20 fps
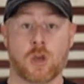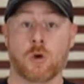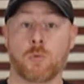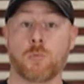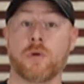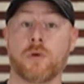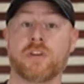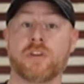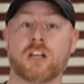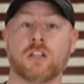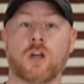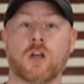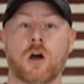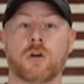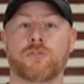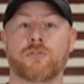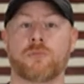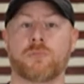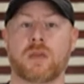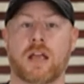Moving
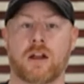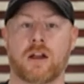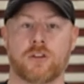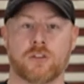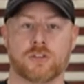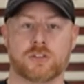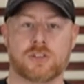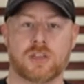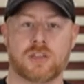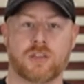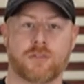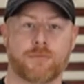along from there, you'll see the